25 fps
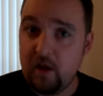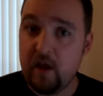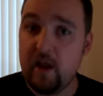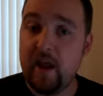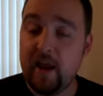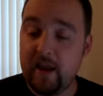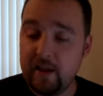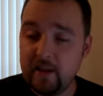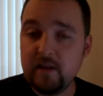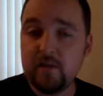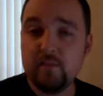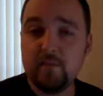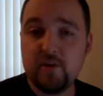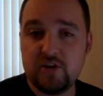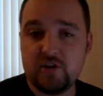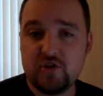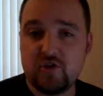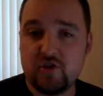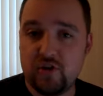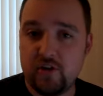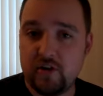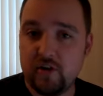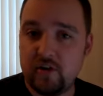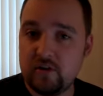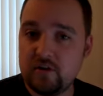and the
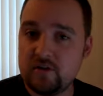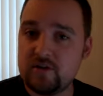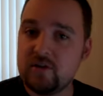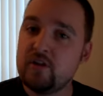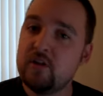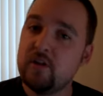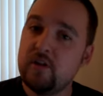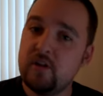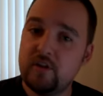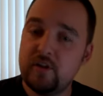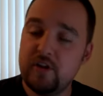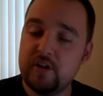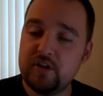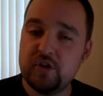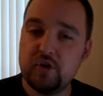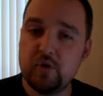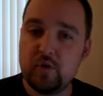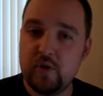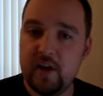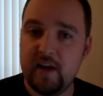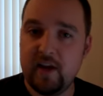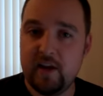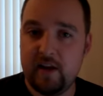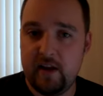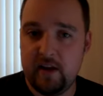administrators, that you
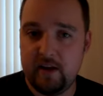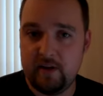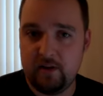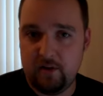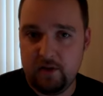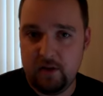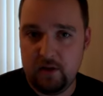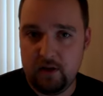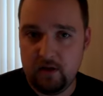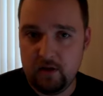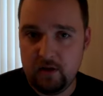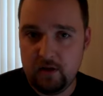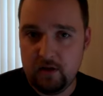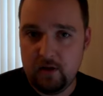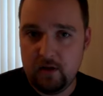can't handle it.